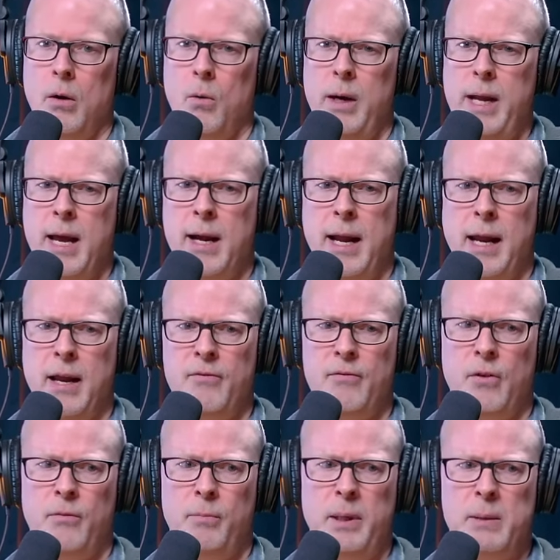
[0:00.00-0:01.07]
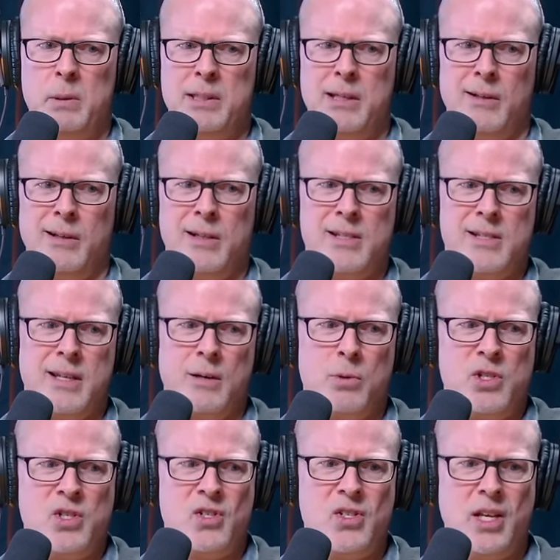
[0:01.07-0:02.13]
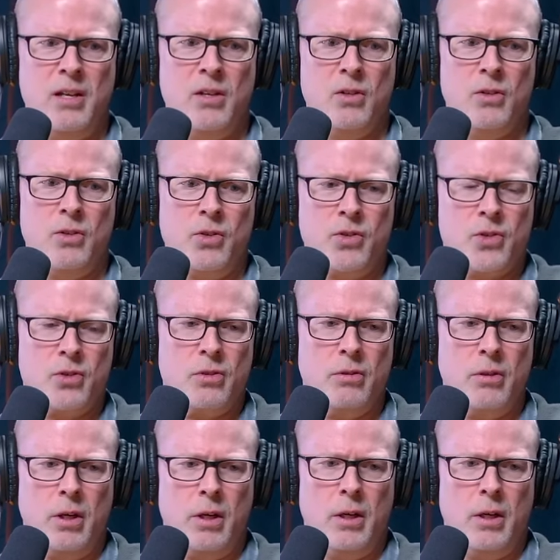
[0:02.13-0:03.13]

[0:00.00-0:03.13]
We had a handful of people telling us they were SEALs or